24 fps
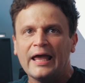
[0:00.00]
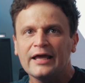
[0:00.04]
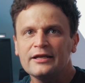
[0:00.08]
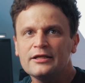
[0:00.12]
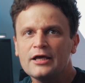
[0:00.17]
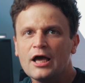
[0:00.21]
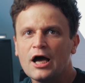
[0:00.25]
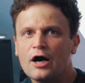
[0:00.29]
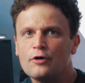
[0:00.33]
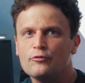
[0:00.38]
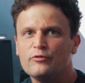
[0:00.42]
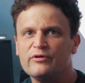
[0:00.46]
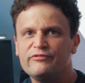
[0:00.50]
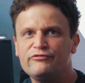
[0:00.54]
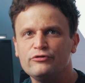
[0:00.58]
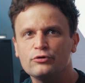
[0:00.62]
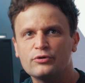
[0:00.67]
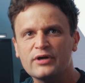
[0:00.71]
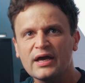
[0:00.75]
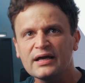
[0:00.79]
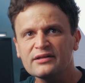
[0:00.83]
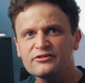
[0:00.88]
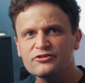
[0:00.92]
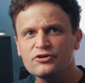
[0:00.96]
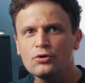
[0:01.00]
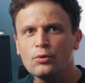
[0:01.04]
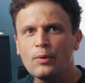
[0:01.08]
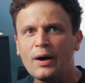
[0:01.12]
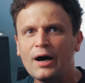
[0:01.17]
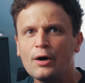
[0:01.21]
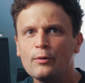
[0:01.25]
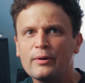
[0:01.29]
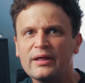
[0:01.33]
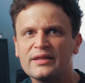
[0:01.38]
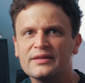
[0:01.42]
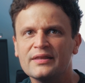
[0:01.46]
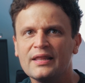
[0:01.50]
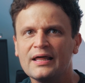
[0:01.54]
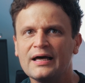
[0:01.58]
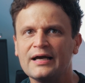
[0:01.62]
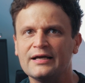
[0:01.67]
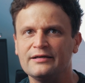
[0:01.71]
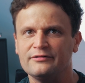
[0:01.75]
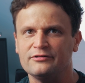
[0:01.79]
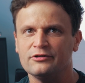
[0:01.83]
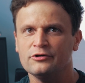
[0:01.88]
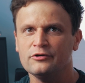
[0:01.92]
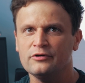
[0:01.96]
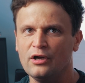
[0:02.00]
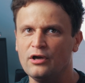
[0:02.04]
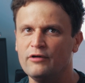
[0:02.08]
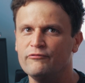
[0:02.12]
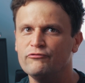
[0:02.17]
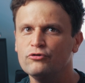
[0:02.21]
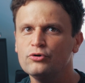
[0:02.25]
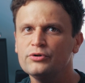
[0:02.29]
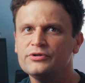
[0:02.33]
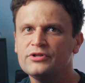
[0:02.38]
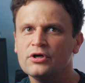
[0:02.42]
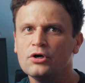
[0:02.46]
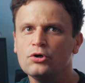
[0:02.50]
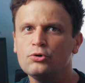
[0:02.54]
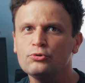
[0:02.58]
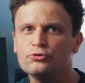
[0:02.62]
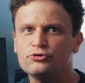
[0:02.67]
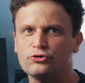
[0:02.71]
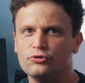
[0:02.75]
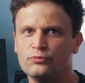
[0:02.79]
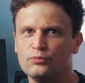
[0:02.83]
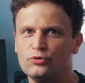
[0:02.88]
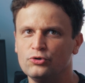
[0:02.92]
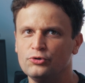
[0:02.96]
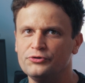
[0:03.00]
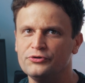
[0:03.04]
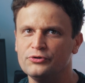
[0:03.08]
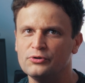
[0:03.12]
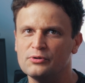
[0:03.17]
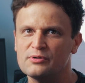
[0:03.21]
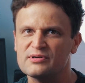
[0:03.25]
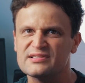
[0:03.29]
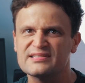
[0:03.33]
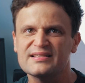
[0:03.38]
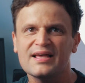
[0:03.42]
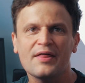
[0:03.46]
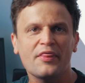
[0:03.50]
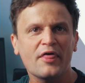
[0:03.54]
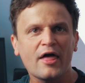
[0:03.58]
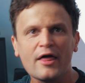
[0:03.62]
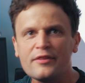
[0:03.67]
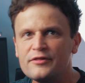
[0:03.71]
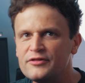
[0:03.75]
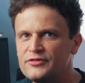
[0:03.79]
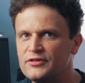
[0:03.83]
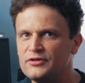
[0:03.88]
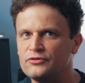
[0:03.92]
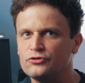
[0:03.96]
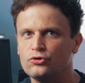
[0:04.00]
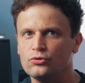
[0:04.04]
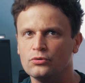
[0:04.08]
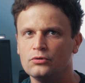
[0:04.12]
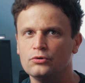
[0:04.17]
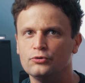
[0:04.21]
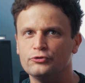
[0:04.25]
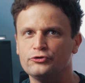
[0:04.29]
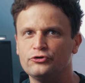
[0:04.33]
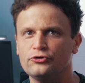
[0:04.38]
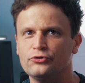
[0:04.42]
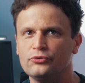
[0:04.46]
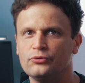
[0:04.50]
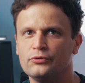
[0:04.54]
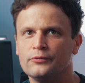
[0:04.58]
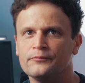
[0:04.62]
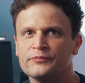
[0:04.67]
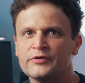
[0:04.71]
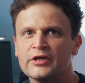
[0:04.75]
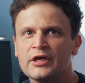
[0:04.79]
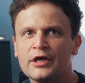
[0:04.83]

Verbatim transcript: Anyhow, if you can't go out at night, avoid auto mode or set anything to auto.